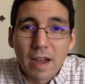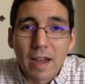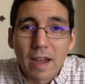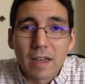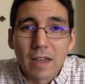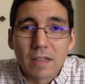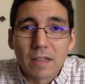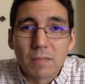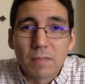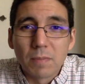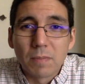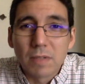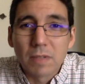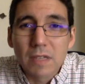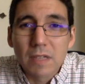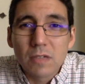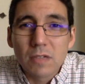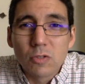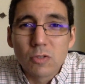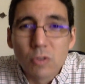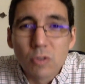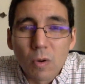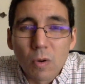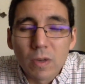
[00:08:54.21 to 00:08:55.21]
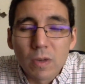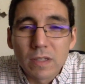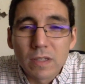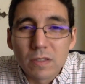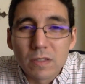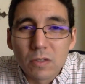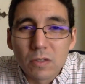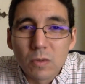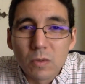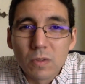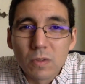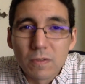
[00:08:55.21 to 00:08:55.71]
and please join
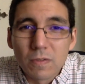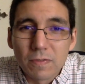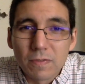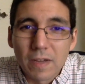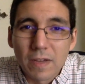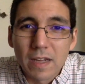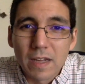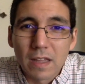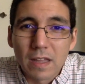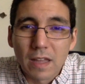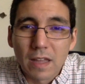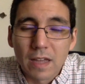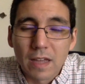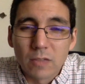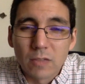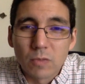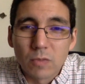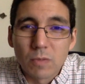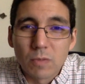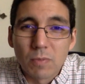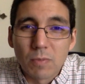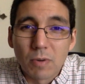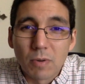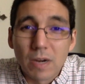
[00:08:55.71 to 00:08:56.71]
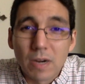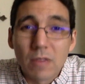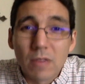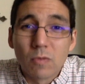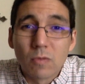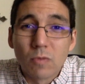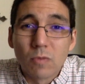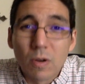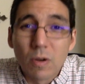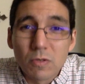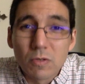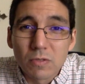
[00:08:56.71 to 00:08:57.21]
School of Faith as we pray the
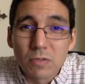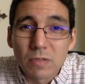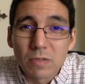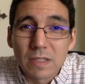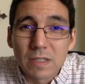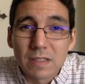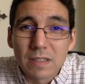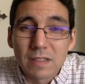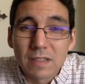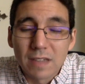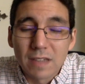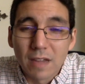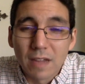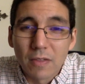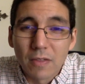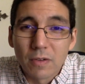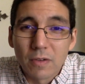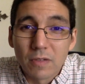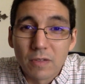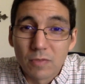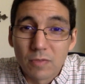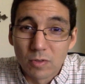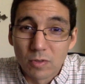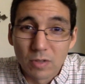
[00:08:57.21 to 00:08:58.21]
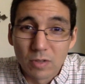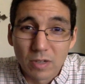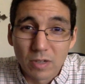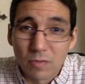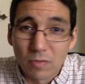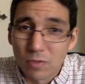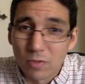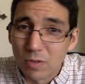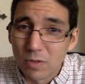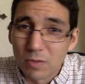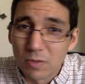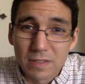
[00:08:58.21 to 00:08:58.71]
rosary together. If you're looking
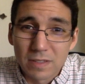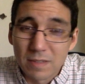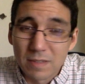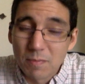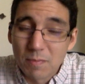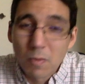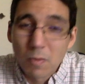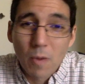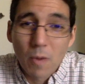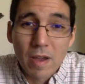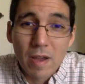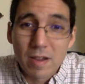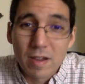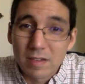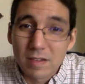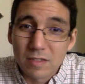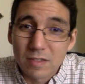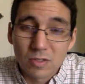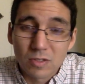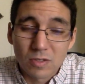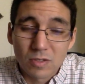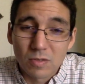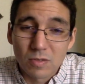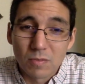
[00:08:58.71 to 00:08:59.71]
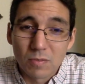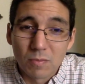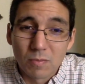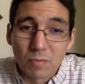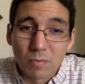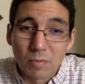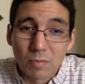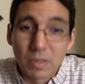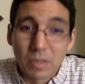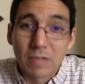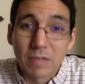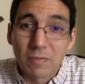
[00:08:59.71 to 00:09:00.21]
for a really simple way to
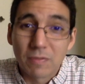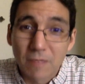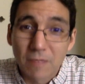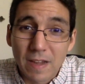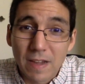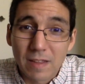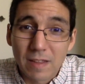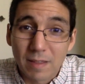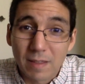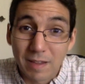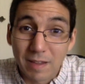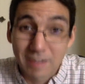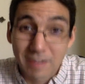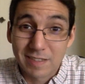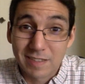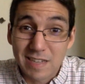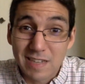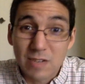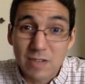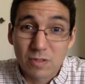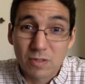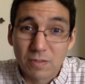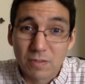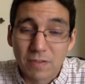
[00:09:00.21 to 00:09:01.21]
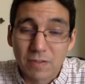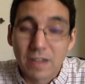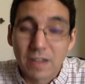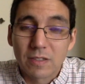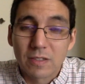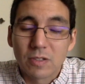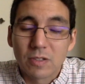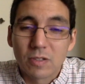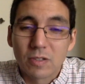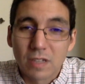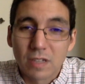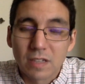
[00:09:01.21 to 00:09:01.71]
bring faith and teach the
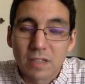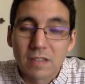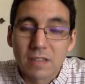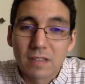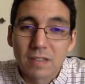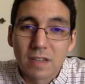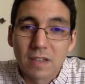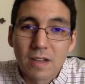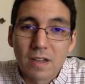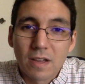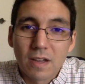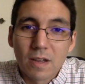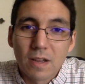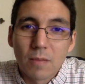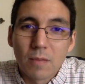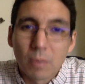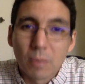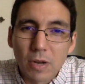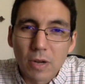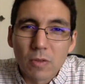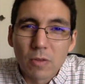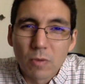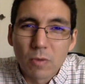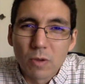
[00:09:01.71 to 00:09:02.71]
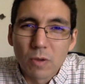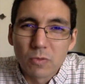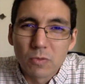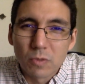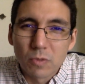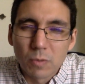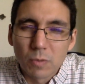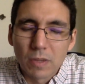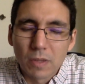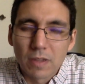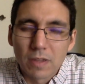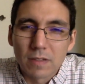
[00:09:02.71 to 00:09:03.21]
faith to your kids, pray the
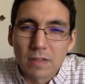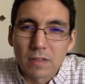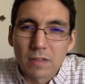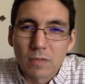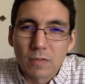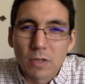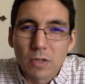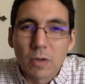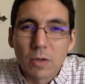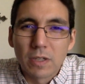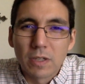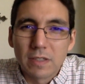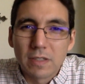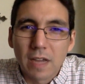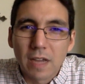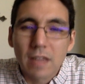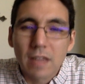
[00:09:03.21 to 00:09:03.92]
rosary with us. If you go